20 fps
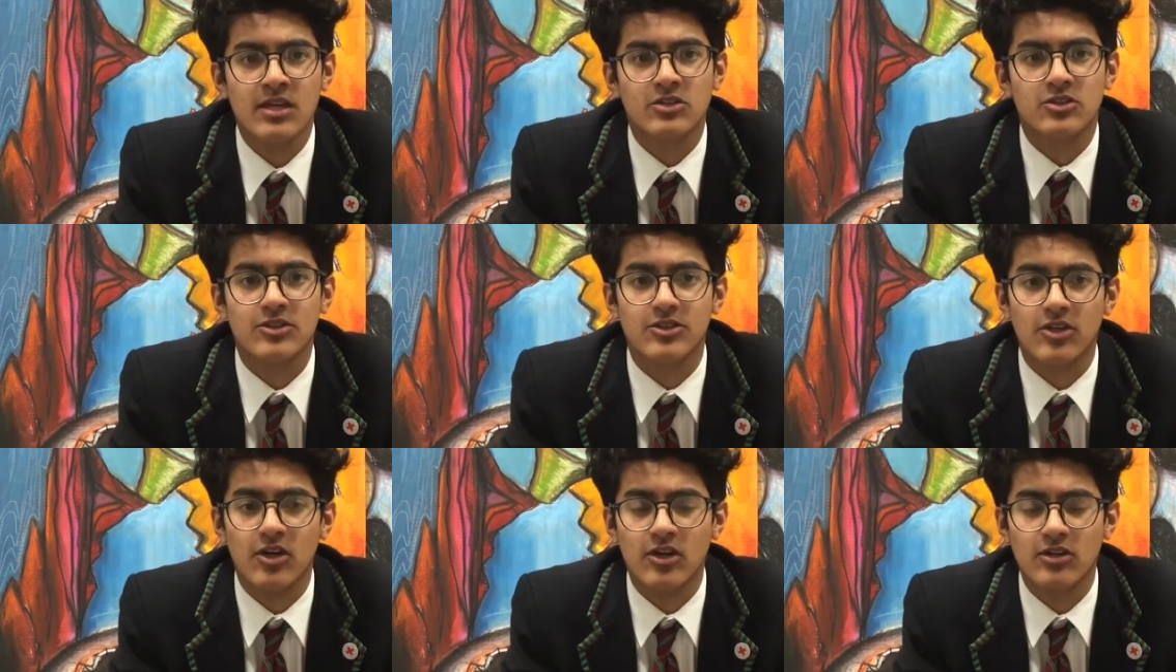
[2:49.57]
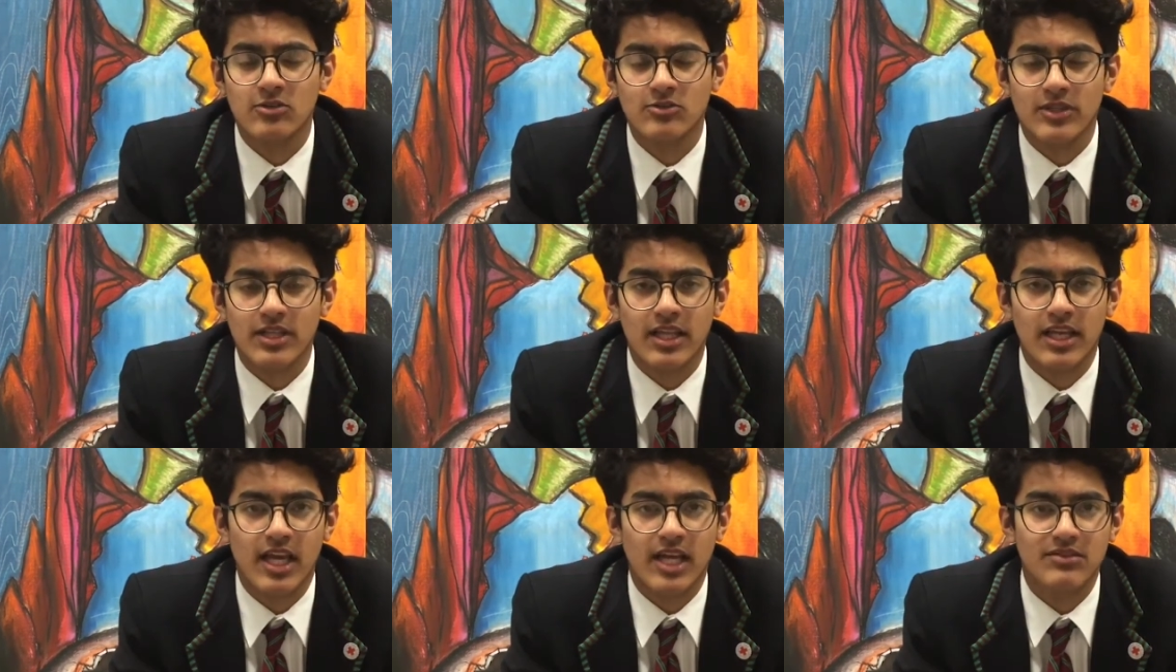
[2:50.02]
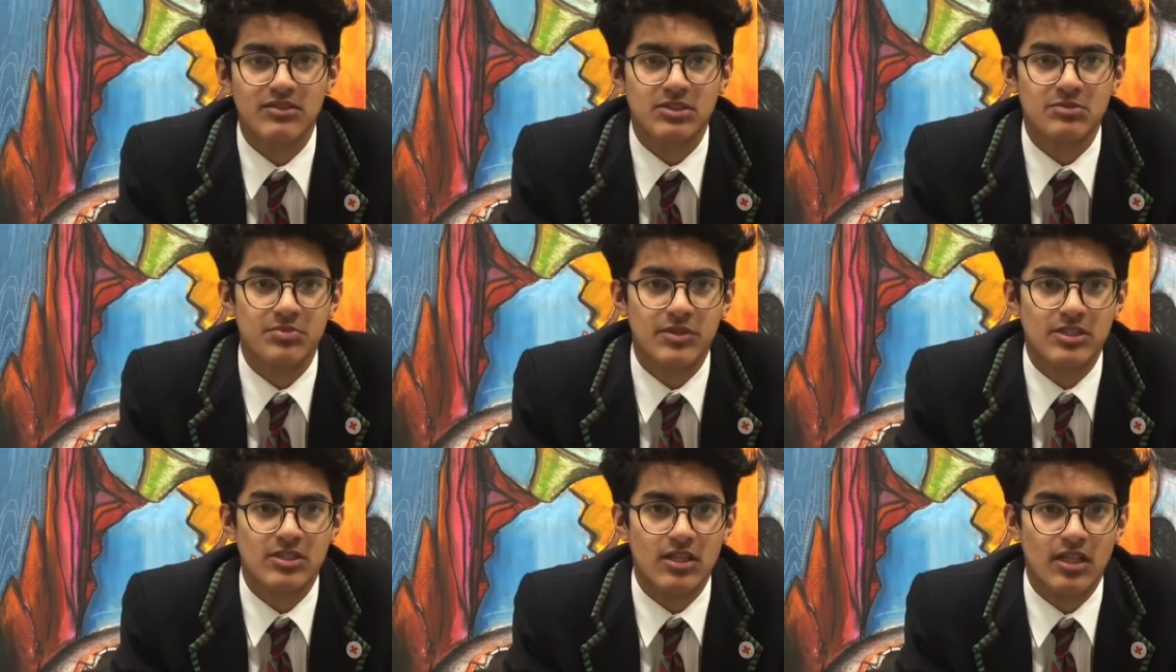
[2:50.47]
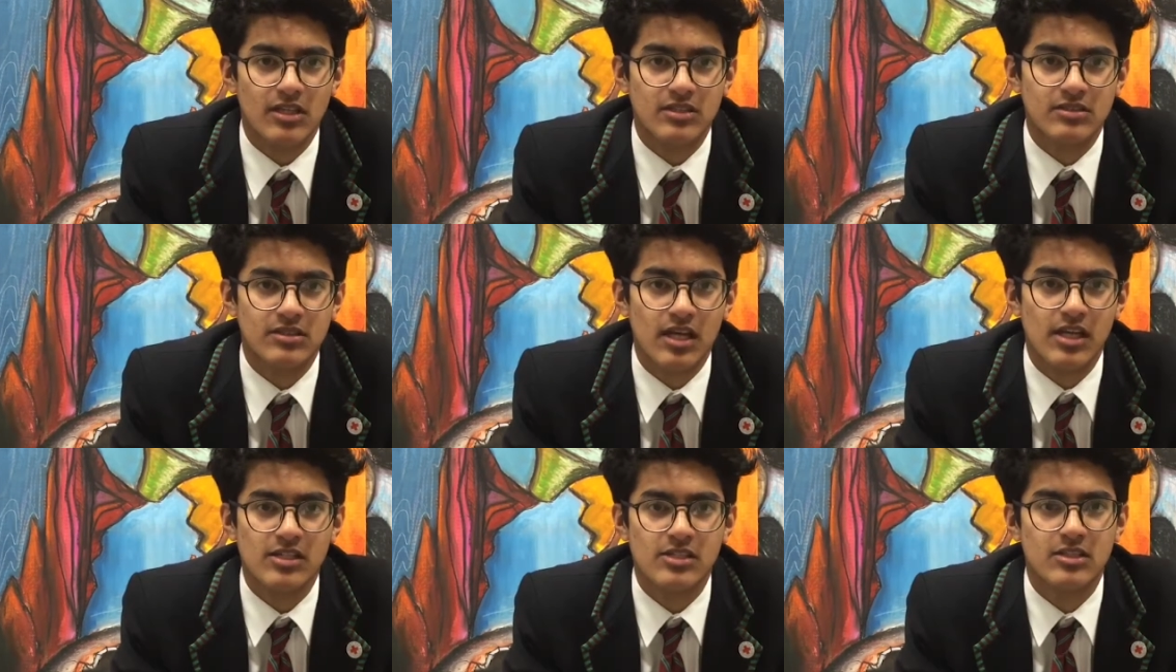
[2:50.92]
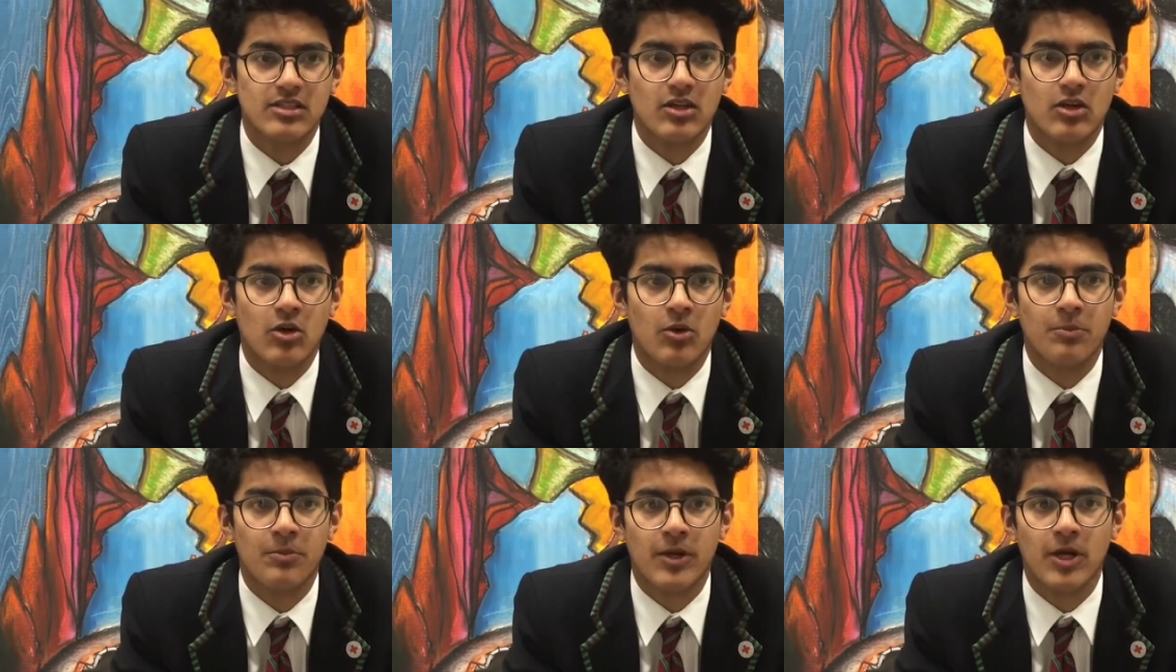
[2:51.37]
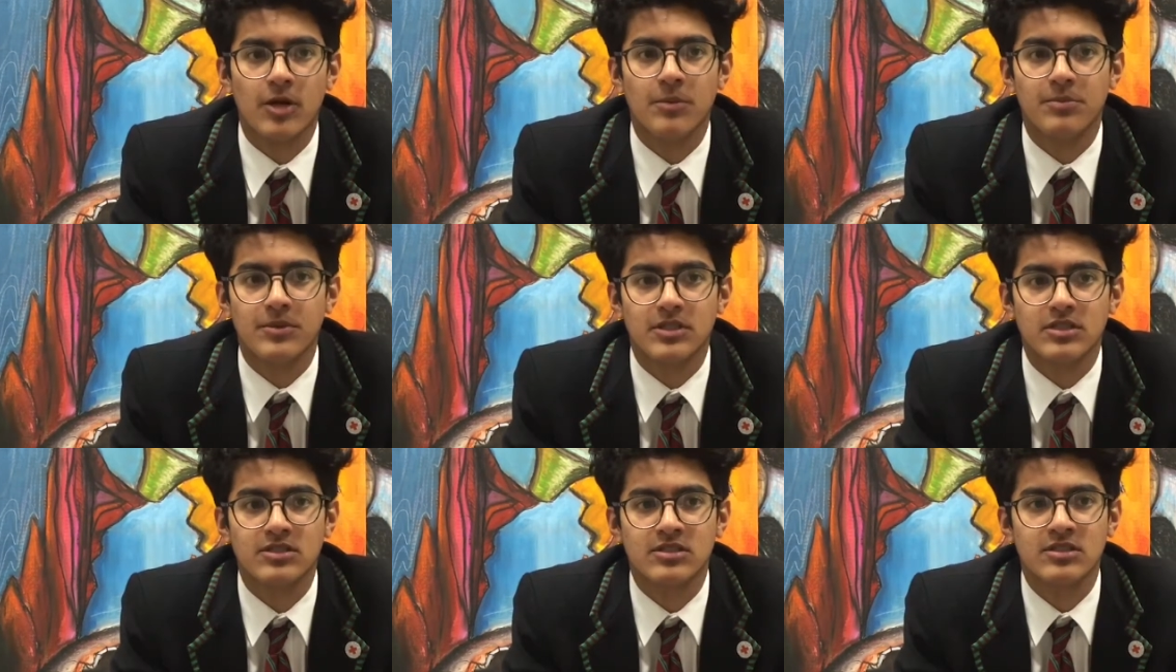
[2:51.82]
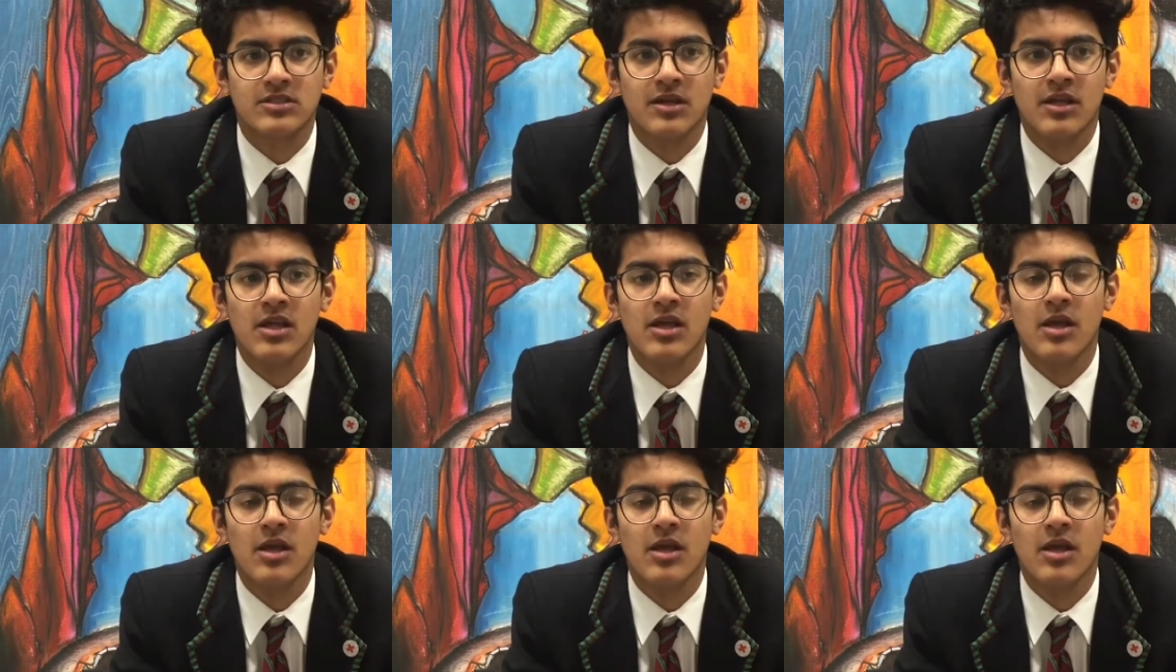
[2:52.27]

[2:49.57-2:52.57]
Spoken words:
do not really have a specialization or purpose,